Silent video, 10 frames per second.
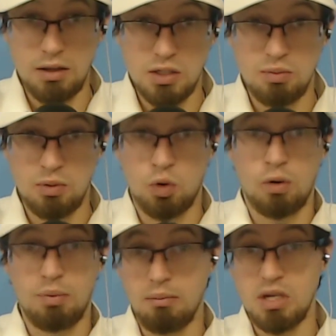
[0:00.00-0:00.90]
the Supreme
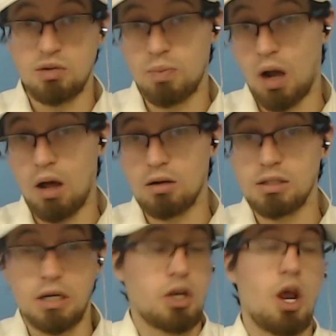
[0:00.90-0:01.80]
Court, but Mitch McConnell
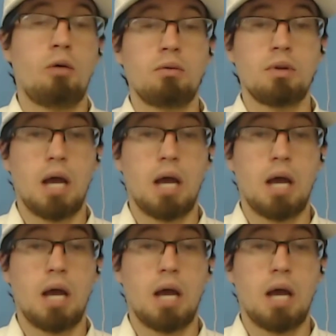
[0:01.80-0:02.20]
said, no,